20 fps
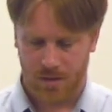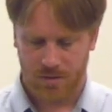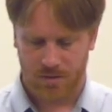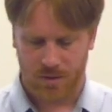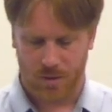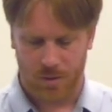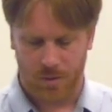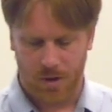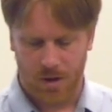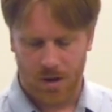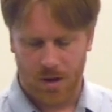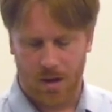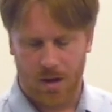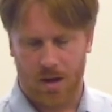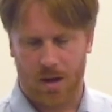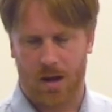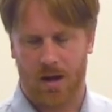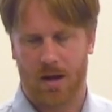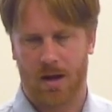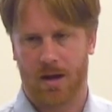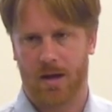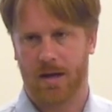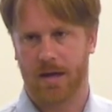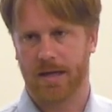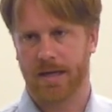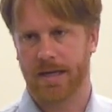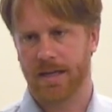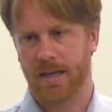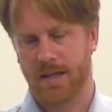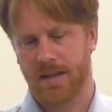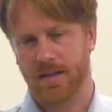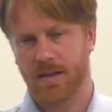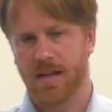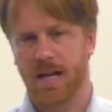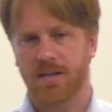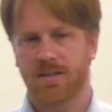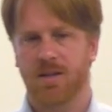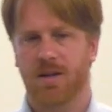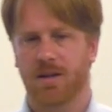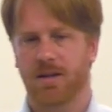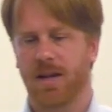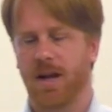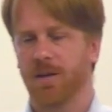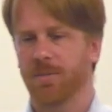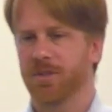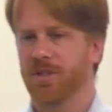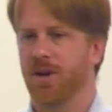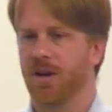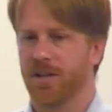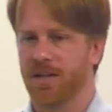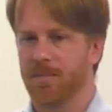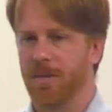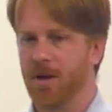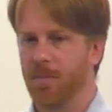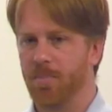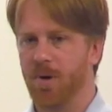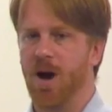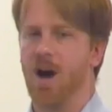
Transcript: So uh, in, in, the last talk, Kyle was talking about a